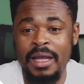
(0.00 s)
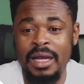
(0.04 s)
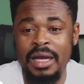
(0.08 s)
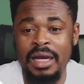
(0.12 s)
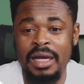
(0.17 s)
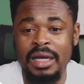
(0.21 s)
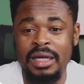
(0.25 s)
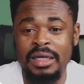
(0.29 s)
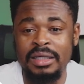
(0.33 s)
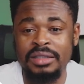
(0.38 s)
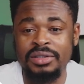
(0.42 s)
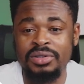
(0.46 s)

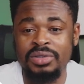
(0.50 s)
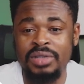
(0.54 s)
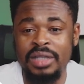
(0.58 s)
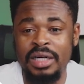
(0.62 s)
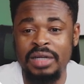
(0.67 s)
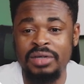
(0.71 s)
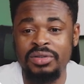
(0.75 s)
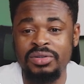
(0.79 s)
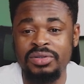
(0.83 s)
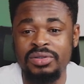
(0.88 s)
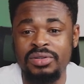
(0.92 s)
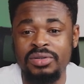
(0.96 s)
And you
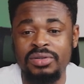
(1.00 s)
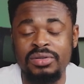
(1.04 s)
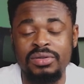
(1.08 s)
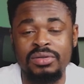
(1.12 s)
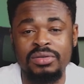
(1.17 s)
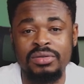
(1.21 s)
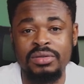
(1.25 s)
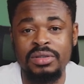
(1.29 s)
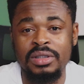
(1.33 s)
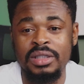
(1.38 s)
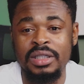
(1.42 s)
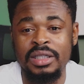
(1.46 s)
can
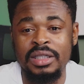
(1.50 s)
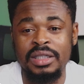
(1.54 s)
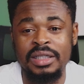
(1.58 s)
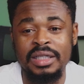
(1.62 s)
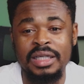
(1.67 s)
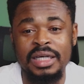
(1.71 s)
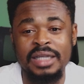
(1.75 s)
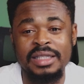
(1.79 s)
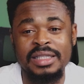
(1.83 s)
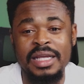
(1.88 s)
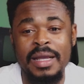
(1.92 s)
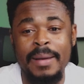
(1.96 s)
also
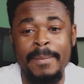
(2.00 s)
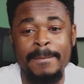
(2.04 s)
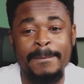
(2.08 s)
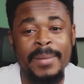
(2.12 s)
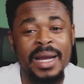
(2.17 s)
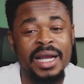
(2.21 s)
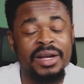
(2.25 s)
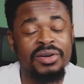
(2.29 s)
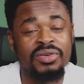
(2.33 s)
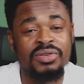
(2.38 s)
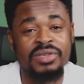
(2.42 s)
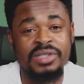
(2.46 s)
get a
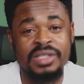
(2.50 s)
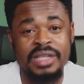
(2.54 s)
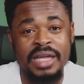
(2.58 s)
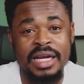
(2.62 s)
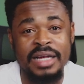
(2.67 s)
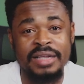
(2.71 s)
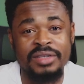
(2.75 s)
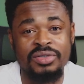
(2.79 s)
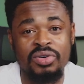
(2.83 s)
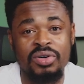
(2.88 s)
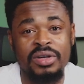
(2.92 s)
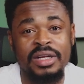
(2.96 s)

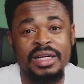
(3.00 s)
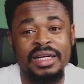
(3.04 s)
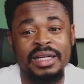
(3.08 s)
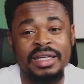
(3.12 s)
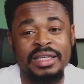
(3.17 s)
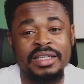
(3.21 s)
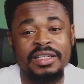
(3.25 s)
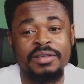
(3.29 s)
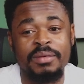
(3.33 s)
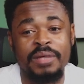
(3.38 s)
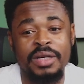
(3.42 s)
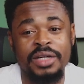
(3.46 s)
microsite or a
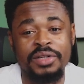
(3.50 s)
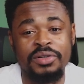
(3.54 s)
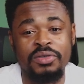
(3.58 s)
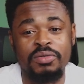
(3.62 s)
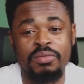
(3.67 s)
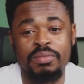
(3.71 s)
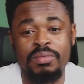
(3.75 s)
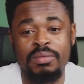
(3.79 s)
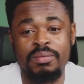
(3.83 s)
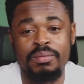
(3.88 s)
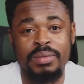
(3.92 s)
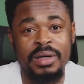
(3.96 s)
link
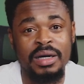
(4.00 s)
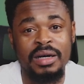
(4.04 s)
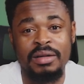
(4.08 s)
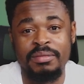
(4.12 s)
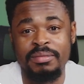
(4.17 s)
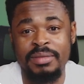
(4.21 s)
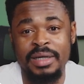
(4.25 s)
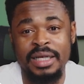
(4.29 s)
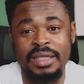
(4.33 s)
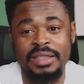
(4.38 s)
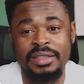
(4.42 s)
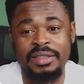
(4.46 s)
menu
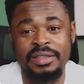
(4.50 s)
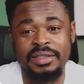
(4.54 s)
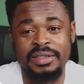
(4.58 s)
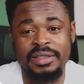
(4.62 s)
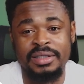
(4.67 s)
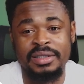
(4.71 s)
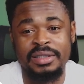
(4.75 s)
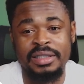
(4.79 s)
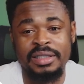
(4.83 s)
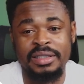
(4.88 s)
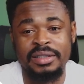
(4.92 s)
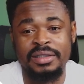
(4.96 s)
powered by
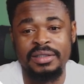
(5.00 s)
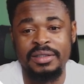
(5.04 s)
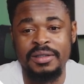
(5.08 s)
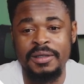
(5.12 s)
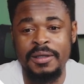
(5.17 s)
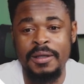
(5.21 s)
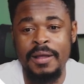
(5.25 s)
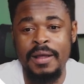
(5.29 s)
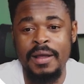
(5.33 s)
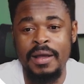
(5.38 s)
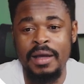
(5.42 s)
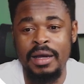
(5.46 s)
this link
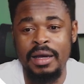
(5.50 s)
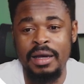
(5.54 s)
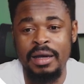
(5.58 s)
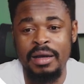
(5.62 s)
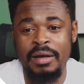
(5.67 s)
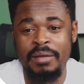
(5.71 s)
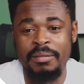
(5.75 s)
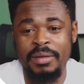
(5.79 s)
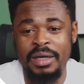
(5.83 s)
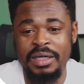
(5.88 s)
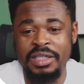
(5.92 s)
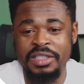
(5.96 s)

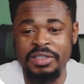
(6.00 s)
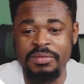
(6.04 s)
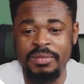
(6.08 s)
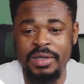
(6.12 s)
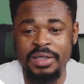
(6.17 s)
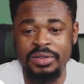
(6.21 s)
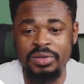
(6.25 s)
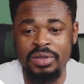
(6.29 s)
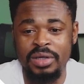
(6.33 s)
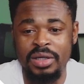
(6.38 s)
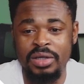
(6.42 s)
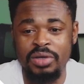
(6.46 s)

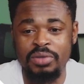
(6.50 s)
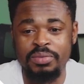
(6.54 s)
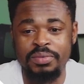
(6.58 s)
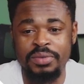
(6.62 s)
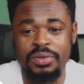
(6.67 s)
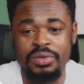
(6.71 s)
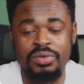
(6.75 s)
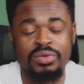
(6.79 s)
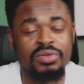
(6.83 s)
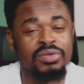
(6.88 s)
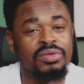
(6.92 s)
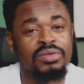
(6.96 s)
management to help
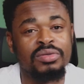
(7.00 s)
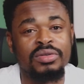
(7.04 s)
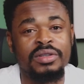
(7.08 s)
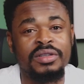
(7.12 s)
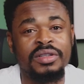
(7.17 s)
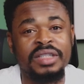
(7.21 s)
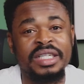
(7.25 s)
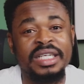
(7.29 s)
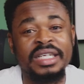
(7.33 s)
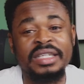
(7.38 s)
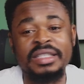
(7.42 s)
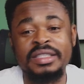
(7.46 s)
you
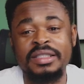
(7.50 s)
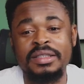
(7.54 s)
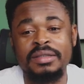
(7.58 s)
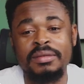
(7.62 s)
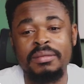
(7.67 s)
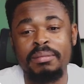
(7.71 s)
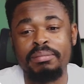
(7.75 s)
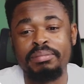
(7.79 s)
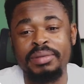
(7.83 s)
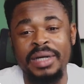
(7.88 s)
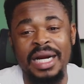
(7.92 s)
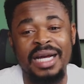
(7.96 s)
create
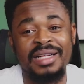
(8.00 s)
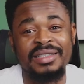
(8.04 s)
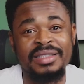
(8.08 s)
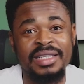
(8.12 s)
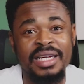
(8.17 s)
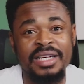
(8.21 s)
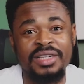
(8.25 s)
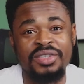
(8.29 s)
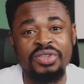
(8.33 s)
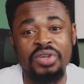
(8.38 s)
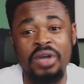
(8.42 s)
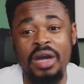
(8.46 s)

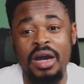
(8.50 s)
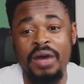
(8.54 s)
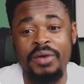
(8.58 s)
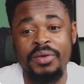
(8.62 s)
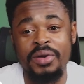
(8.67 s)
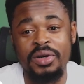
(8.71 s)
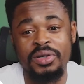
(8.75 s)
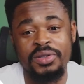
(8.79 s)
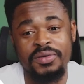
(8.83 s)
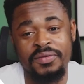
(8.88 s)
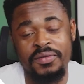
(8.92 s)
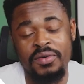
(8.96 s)
branded
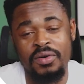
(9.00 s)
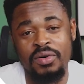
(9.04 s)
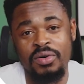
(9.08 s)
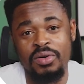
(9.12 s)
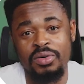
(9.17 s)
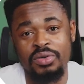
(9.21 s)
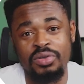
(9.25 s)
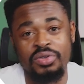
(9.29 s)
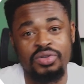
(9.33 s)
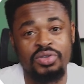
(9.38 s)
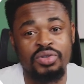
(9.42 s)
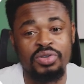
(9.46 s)
URLs
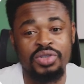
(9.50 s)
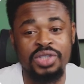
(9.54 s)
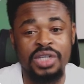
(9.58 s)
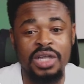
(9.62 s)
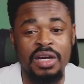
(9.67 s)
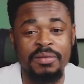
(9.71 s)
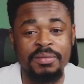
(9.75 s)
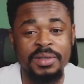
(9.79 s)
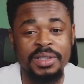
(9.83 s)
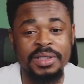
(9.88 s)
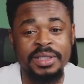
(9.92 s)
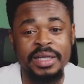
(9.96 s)
for your
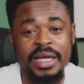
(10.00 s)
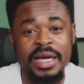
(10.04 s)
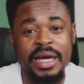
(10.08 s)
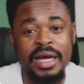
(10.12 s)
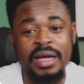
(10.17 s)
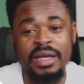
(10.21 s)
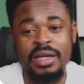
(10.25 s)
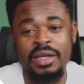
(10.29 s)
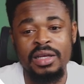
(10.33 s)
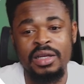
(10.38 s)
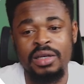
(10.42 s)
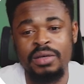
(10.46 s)
social
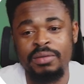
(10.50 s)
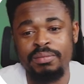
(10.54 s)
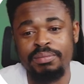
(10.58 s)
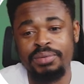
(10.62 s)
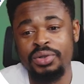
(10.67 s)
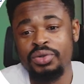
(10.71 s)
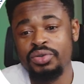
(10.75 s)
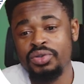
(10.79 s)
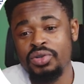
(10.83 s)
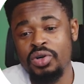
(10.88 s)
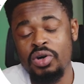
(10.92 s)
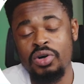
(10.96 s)
media,
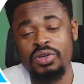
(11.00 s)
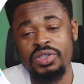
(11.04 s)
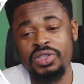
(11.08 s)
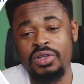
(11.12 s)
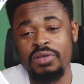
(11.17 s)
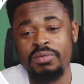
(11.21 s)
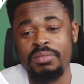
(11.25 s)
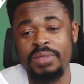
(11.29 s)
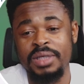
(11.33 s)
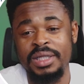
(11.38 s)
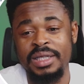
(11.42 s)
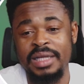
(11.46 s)
build
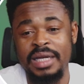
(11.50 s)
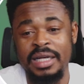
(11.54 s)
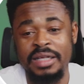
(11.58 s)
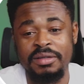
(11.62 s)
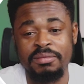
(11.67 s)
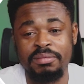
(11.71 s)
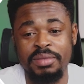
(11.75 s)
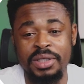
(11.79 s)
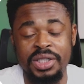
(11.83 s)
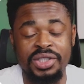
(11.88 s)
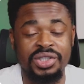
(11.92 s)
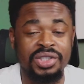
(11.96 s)
custom made
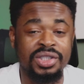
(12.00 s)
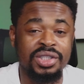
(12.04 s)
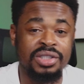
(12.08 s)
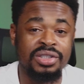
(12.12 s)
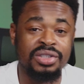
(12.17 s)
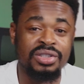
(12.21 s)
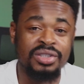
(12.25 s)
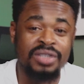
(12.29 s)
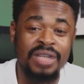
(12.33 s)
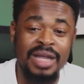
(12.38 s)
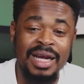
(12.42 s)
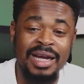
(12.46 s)
landing
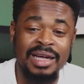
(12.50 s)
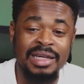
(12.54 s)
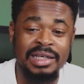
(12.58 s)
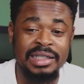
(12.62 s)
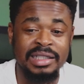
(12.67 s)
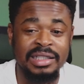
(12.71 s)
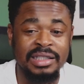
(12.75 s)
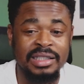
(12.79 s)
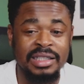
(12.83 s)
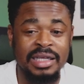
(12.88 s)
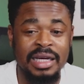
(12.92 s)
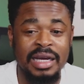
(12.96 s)
pages, track
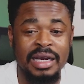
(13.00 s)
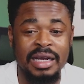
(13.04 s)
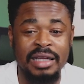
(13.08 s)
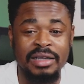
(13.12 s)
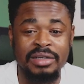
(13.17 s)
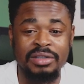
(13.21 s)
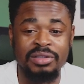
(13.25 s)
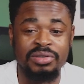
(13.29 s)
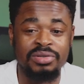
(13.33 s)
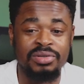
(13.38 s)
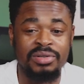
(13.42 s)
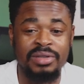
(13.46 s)
link
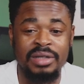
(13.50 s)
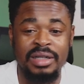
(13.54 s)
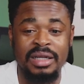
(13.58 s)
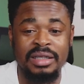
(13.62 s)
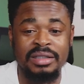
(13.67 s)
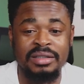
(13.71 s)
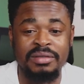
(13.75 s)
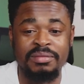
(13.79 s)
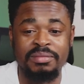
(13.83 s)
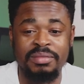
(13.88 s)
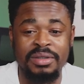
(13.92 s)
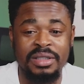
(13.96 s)
and also
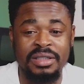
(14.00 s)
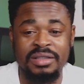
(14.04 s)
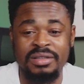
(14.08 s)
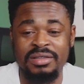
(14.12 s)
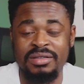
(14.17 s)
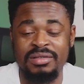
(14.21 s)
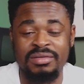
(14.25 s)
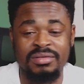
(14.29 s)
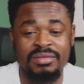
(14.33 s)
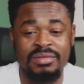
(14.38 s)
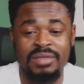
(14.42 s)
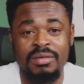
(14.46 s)
landing
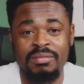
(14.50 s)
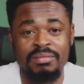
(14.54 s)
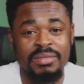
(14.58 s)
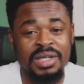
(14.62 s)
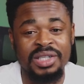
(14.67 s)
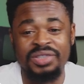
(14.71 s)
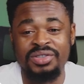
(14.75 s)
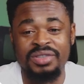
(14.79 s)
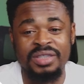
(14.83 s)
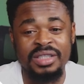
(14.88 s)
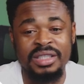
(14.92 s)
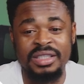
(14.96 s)
page
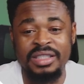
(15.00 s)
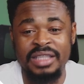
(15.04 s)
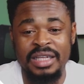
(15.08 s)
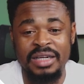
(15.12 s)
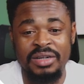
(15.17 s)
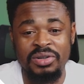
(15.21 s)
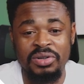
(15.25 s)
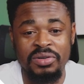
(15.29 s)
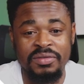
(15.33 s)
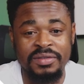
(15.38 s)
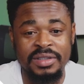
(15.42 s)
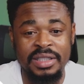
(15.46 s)
metrics
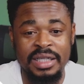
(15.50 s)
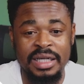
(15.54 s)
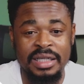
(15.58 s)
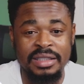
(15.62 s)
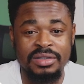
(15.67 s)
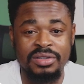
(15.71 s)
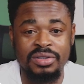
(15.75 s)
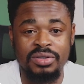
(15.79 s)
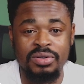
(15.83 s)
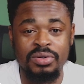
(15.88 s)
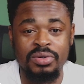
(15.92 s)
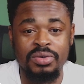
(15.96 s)
and all of
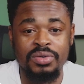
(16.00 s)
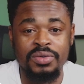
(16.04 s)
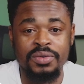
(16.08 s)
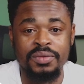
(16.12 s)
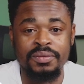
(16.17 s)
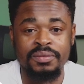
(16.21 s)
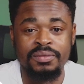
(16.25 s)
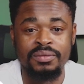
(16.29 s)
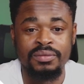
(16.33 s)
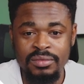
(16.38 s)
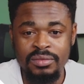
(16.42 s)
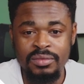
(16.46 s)
that. So
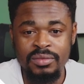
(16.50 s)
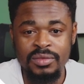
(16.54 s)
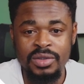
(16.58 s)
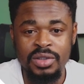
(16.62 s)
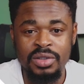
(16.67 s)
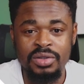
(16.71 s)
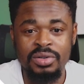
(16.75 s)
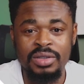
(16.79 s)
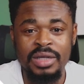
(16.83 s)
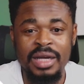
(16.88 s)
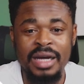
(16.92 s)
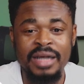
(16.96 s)

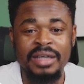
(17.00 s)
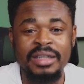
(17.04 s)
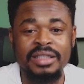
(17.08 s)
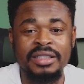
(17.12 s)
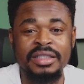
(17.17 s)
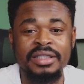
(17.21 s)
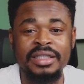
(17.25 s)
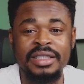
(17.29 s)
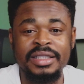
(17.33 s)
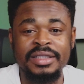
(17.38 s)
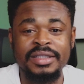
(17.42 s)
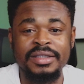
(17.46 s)
you can
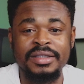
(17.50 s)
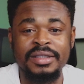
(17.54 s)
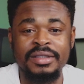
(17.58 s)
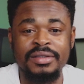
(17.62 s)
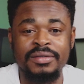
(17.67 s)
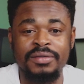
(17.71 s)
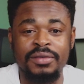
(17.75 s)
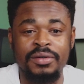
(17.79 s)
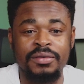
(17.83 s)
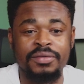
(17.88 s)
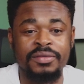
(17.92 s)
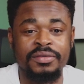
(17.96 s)
create
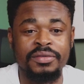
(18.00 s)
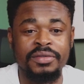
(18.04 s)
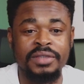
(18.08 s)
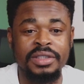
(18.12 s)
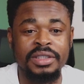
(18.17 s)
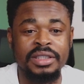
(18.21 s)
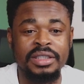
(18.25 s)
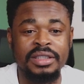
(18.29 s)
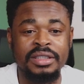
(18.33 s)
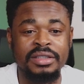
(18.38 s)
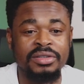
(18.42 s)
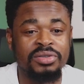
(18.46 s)
for
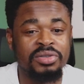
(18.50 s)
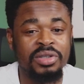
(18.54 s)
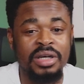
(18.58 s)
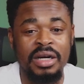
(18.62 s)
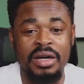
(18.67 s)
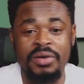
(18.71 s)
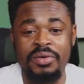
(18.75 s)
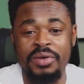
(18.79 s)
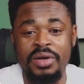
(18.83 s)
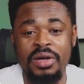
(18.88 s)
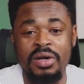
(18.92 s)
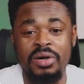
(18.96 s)
free
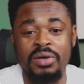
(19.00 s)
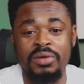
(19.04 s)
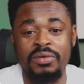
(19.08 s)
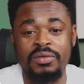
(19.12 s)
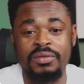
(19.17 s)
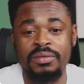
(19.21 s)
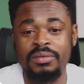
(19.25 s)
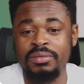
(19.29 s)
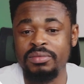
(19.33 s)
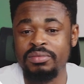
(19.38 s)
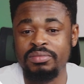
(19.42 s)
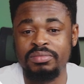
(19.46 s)
URL
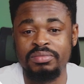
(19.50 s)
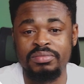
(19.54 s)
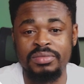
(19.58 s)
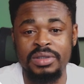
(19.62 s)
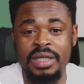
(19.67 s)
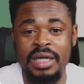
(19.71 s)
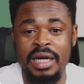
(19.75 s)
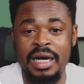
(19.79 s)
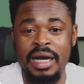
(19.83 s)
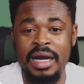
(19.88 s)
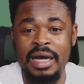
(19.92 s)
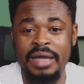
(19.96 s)

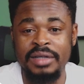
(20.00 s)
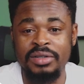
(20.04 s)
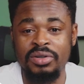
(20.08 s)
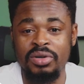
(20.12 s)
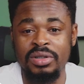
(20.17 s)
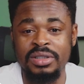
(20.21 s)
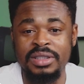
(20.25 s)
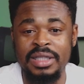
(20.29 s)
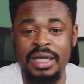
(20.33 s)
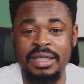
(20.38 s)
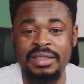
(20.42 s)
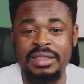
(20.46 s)
card,
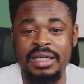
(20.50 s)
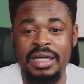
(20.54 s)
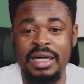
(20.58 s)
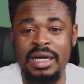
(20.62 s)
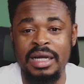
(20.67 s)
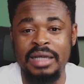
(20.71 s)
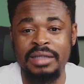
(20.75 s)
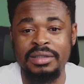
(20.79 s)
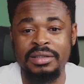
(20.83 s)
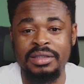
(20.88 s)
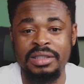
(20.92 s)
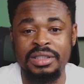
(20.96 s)
contact
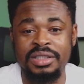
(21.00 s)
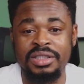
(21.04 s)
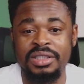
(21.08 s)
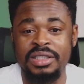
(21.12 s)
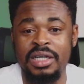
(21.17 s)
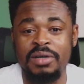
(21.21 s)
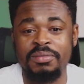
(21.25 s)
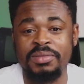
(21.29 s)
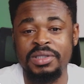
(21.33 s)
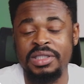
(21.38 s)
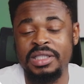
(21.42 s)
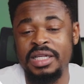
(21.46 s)
card,
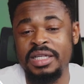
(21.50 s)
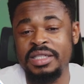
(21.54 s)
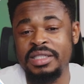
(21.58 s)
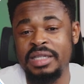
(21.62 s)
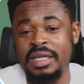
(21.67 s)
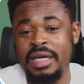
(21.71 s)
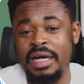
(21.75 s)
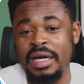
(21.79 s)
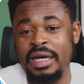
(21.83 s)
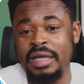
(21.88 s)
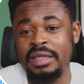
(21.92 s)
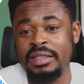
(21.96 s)
digital business
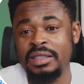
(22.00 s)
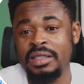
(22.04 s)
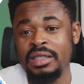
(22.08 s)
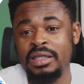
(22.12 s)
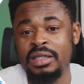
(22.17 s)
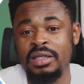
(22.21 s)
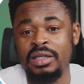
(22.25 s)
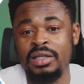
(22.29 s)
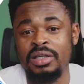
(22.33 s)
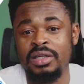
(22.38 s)
card,